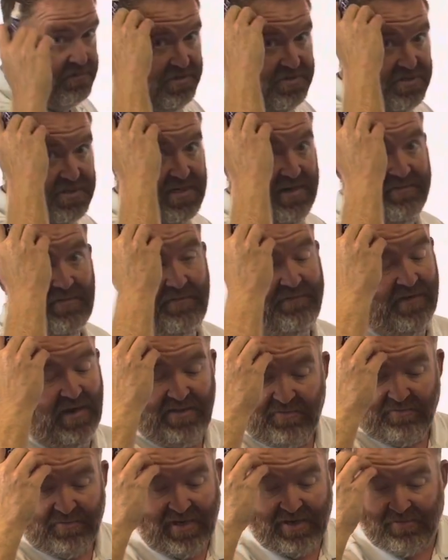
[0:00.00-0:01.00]
you just have to
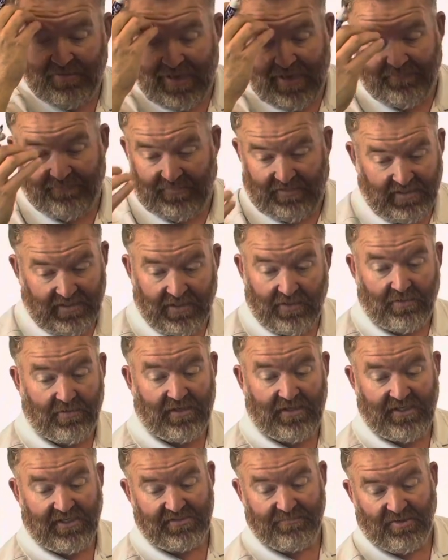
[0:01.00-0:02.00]
find the right graph.
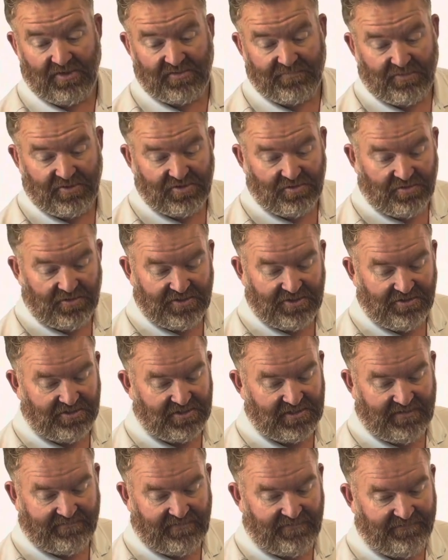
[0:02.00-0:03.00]
Literally, it's multiple choice. You
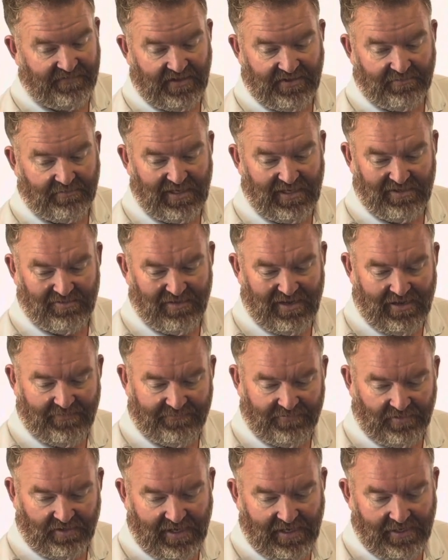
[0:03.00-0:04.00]
just have to find the right
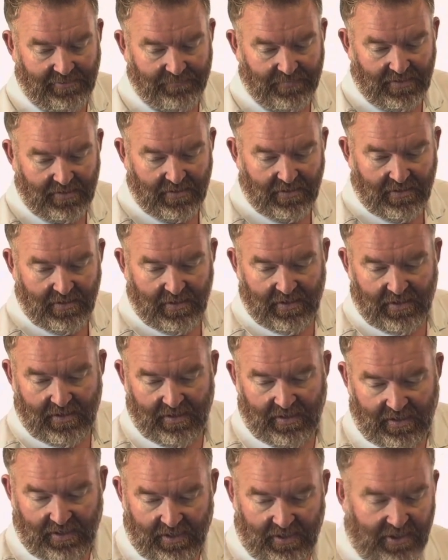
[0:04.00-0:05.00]
graph, okay?
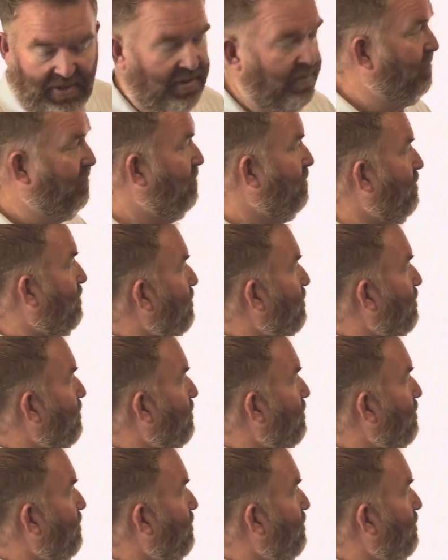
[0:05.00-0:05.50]
So